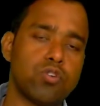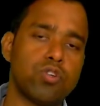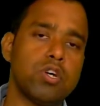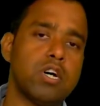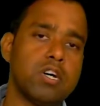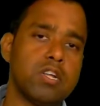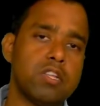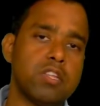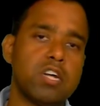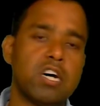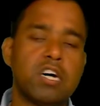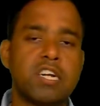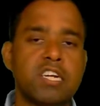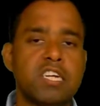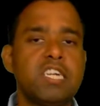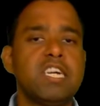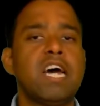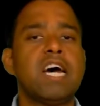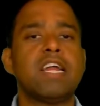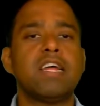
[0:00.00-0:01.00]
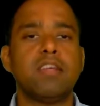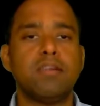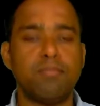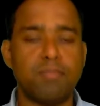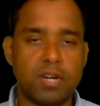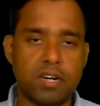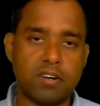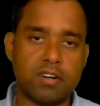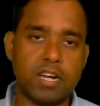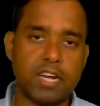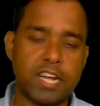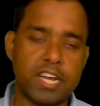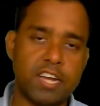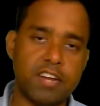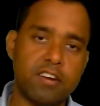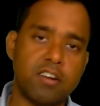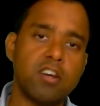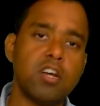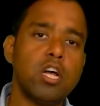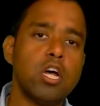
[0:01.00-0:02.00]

the rearrangement again.